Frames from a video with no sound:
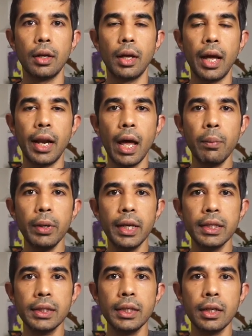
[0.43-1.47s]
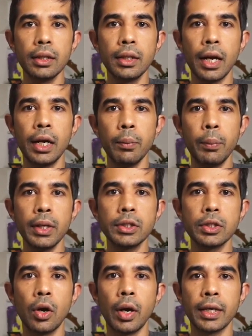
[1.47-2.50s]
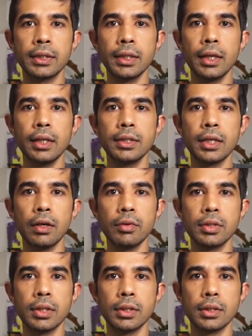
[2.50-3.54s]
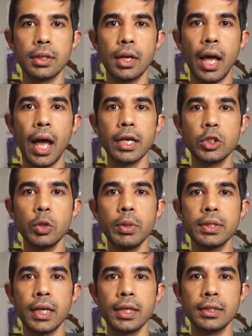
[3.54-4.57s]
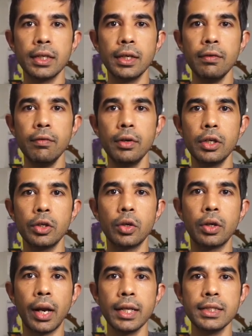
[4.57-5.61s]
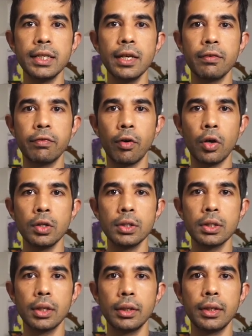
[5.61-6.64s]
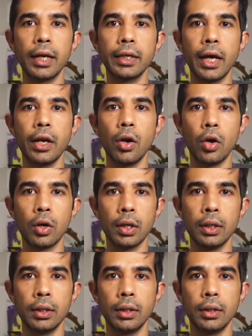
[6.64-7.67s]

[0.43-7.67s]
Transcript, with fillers: An application that depends on external services has to be sensitive to transient faults that can occur.